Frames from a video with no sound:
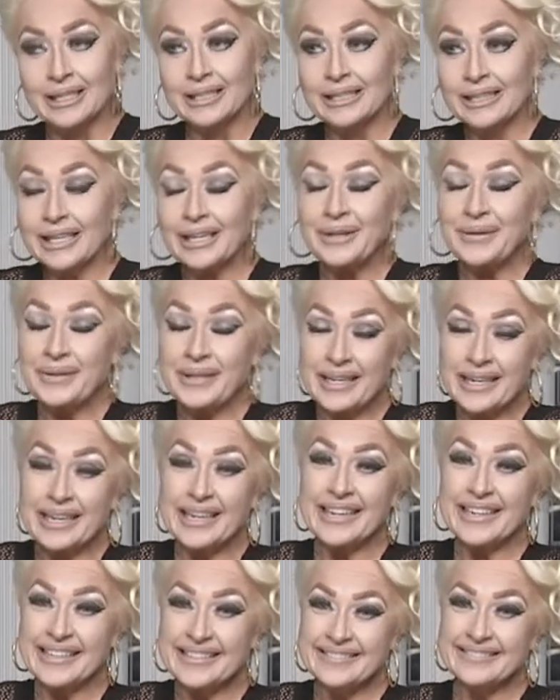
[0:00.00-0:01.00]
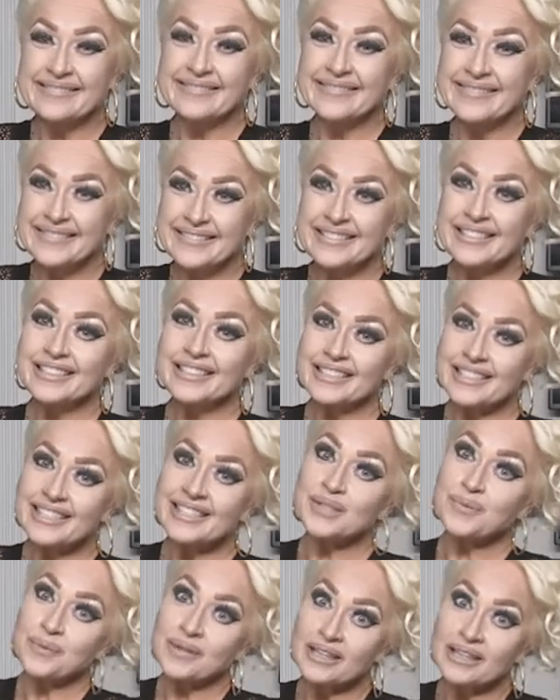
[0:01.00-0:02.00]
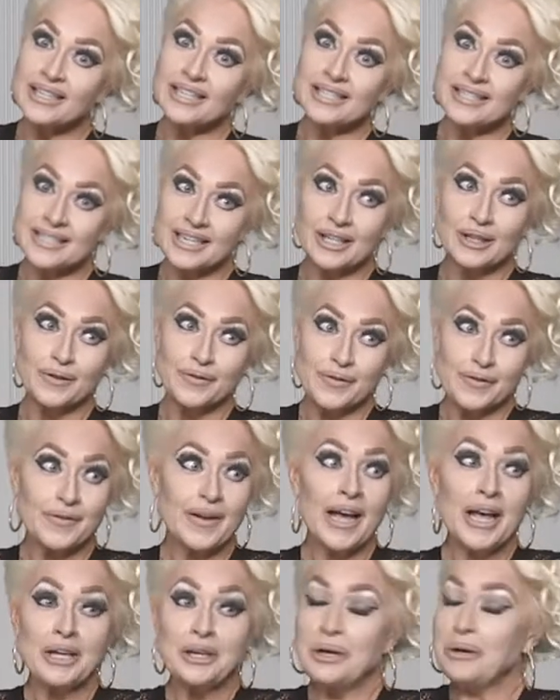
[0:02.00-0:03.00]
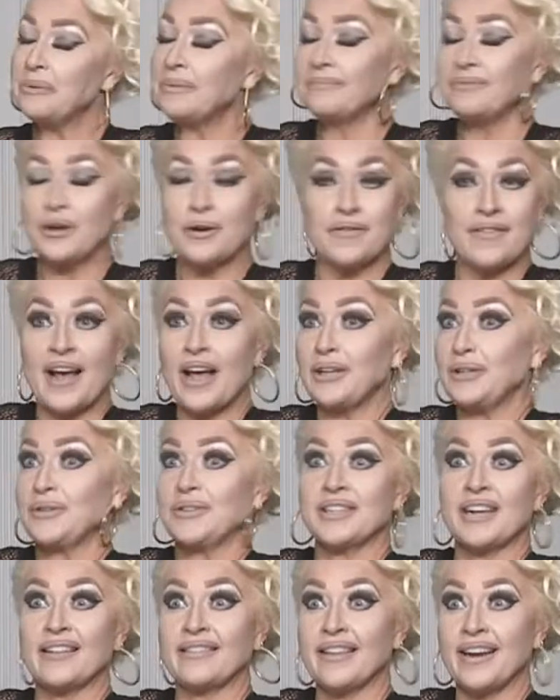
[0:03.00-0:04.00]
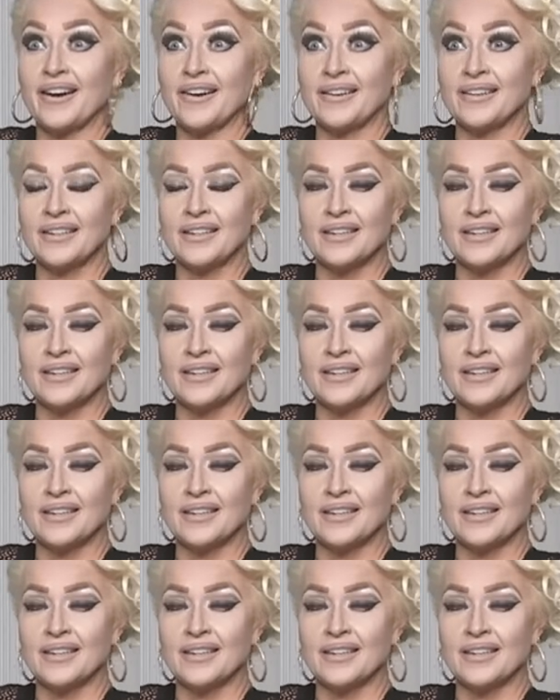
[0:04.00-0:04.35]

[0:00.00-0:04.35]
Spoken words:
They go, yeah, she's really a stickler for value. Your value's not there.